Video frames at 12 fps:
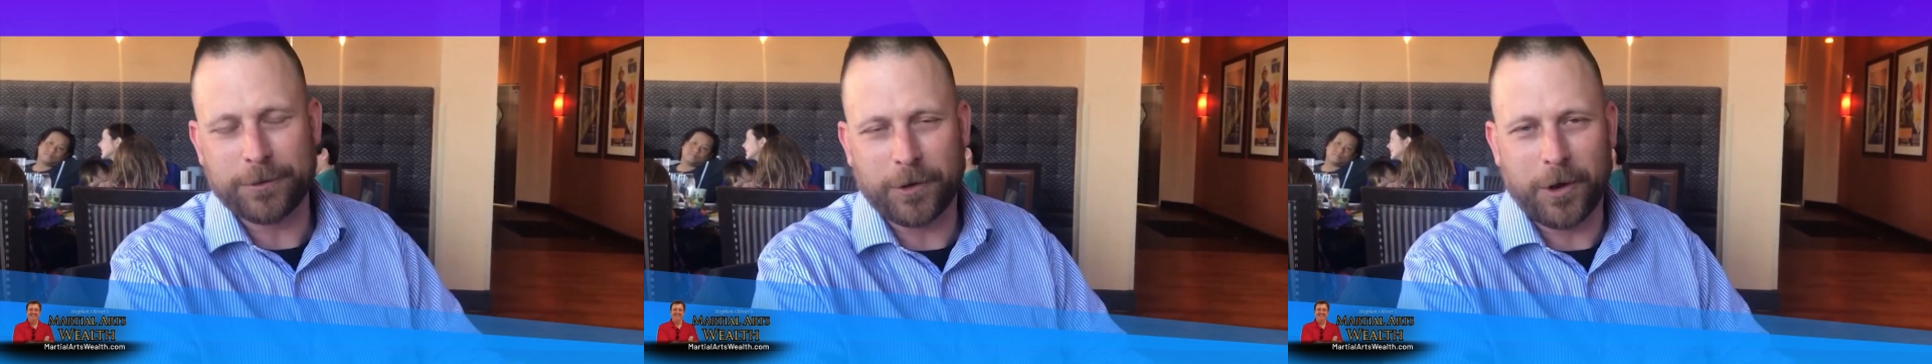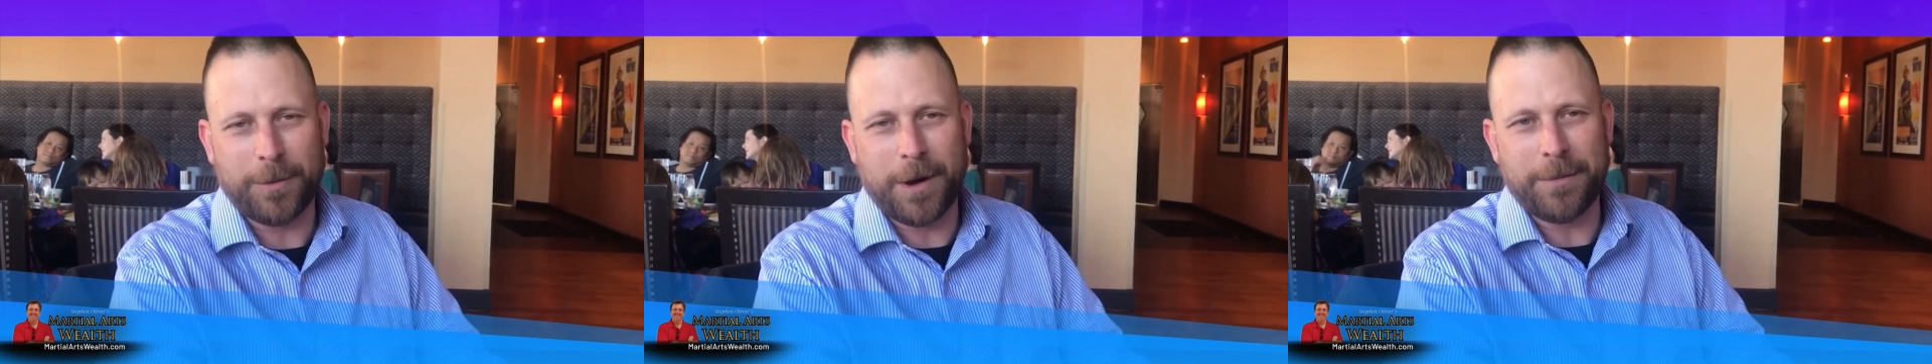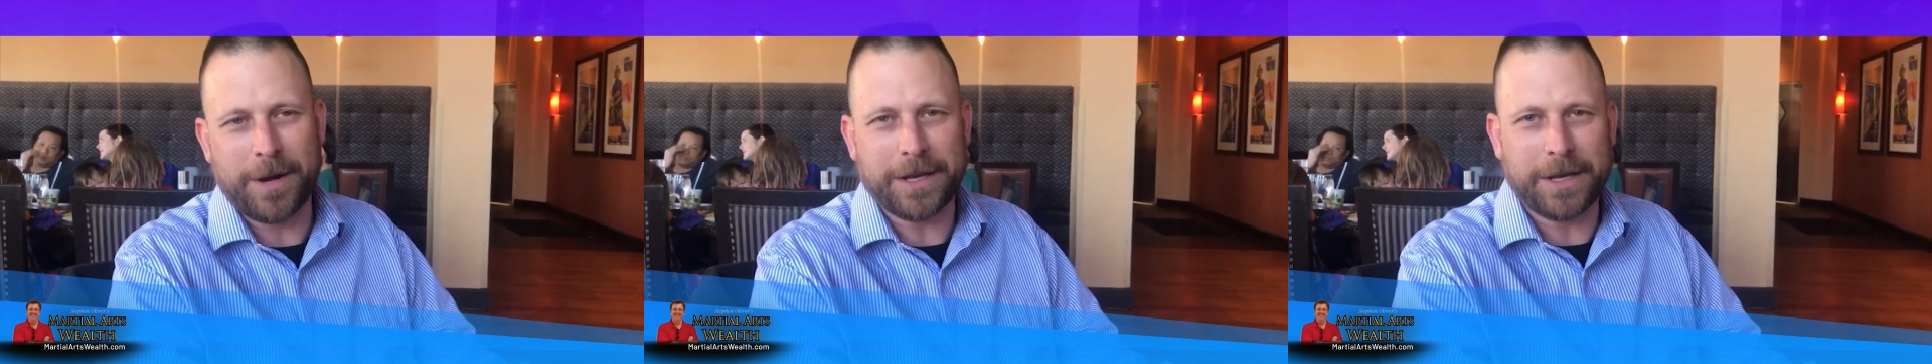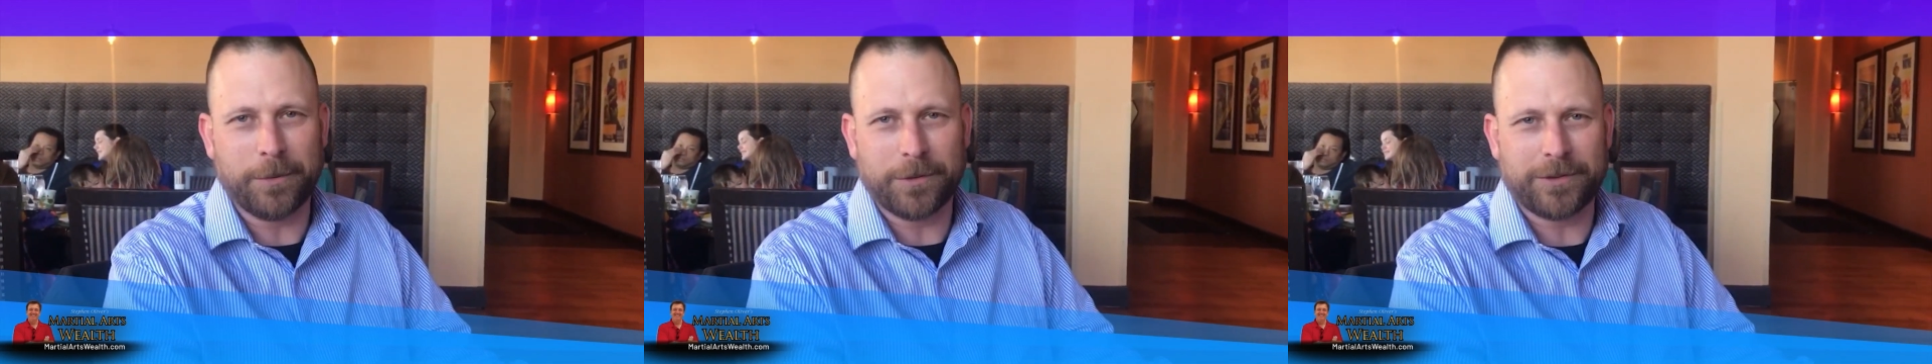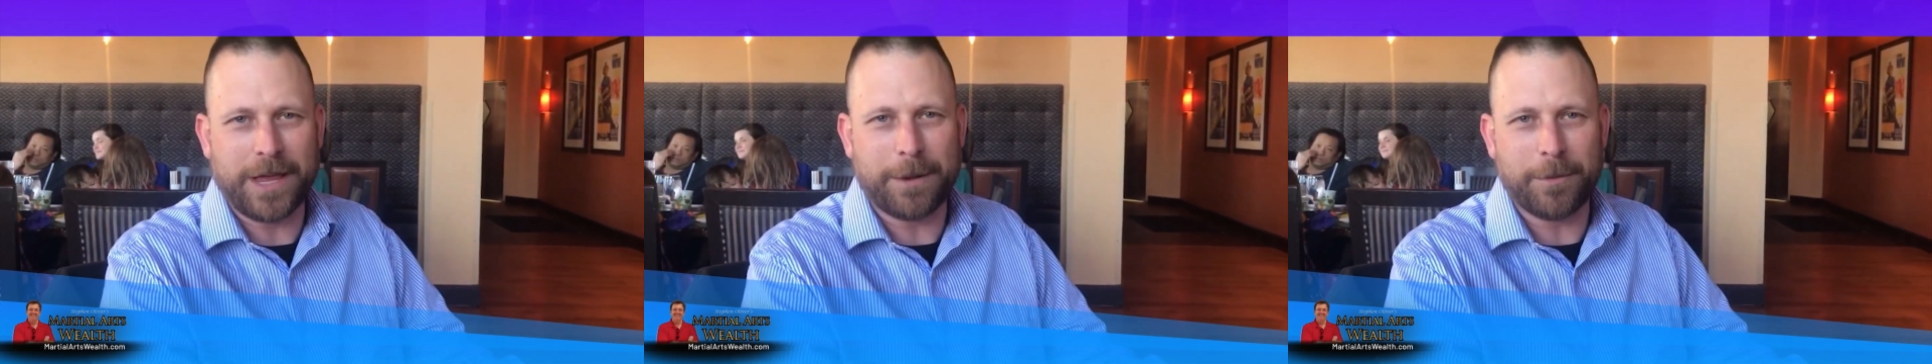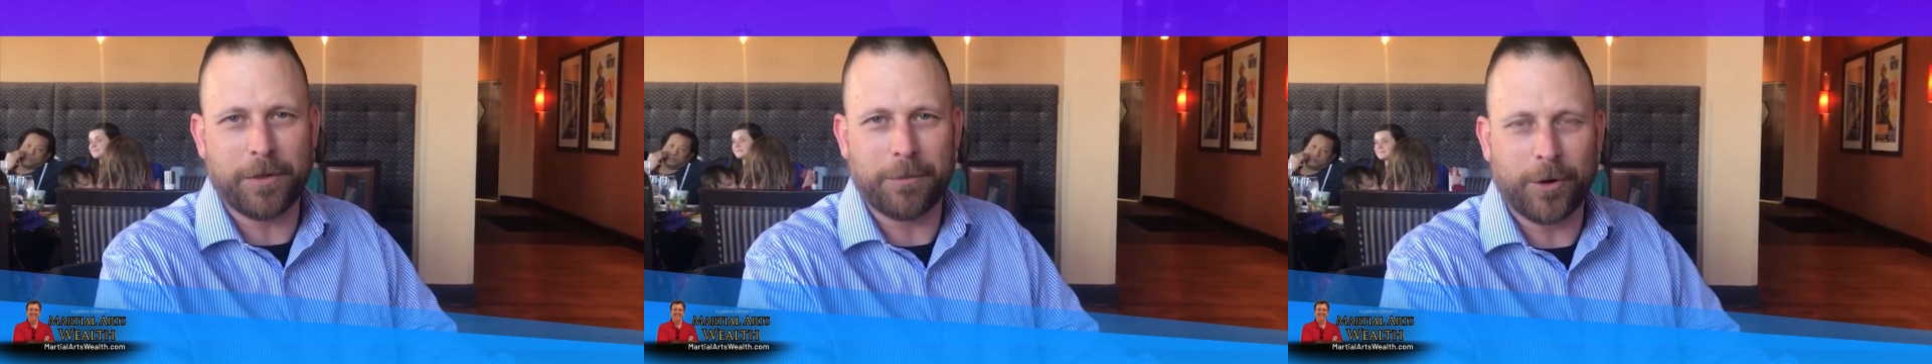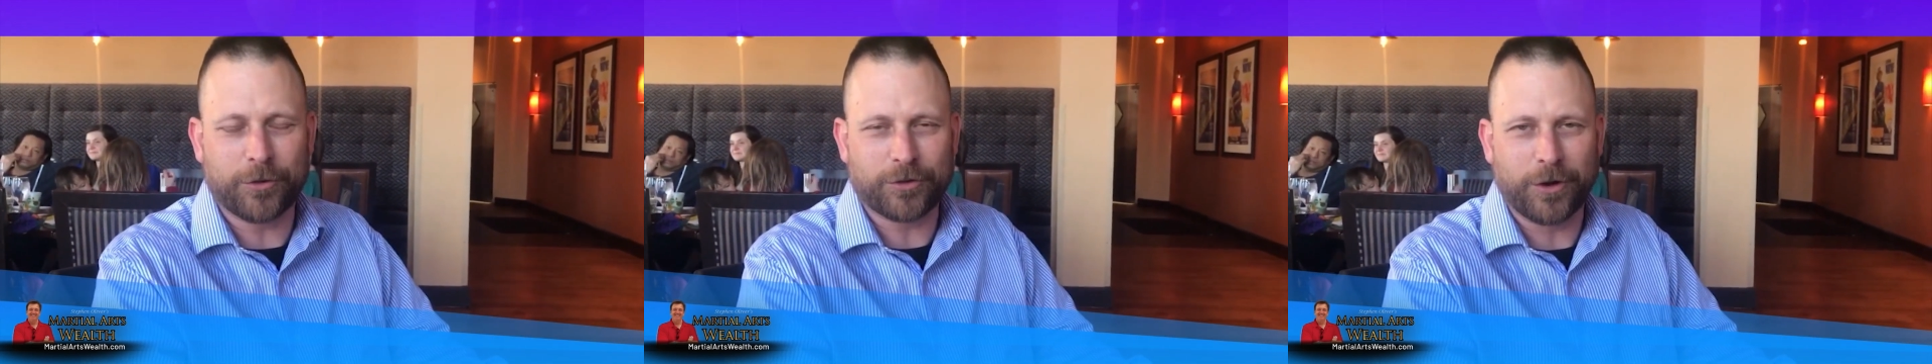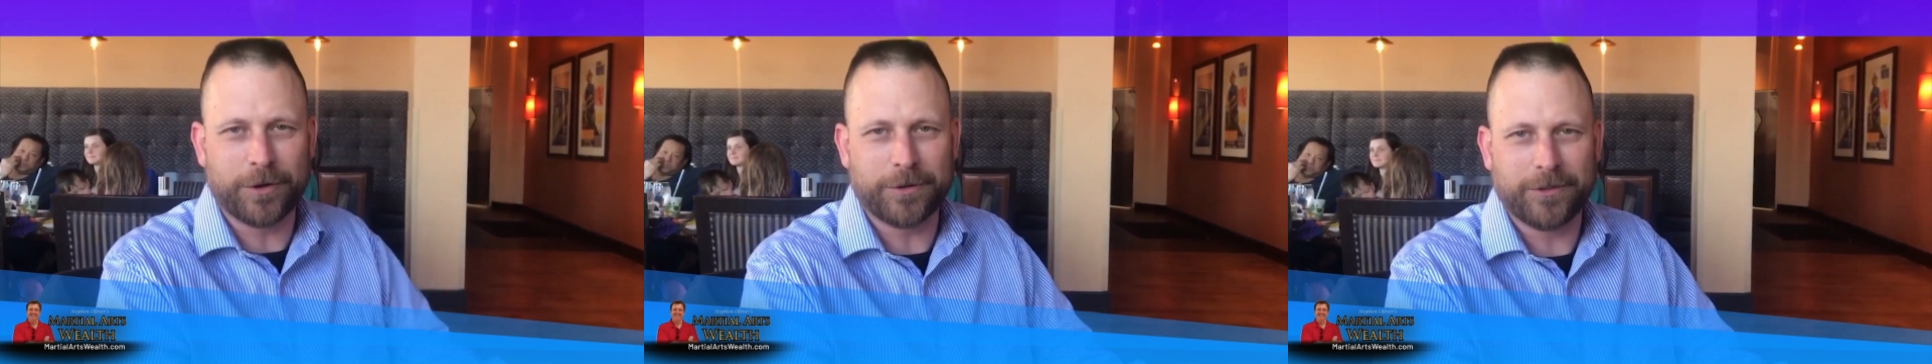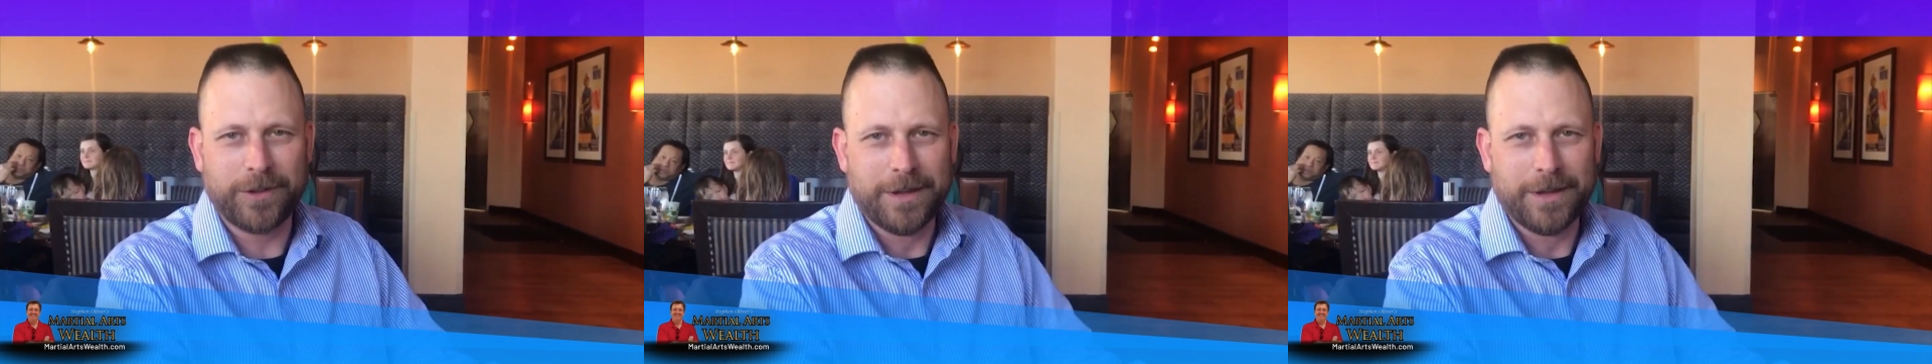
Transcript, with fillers: It was all about money. It was not about the martial arts.